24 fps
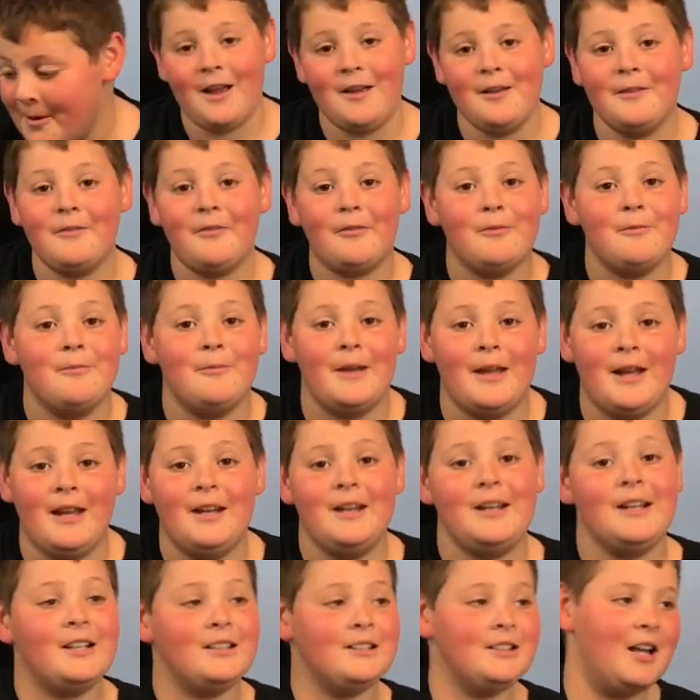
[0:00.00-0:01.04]
I've
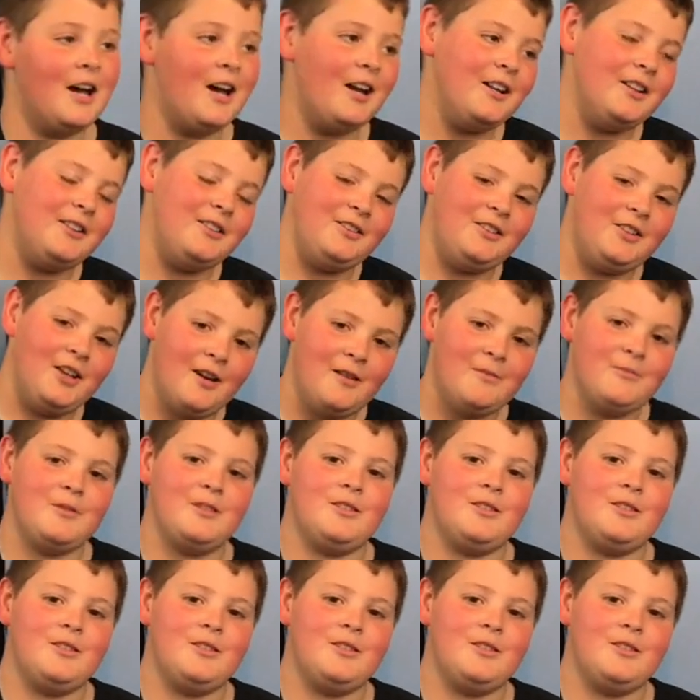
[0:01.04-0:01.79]
made a lot of dumb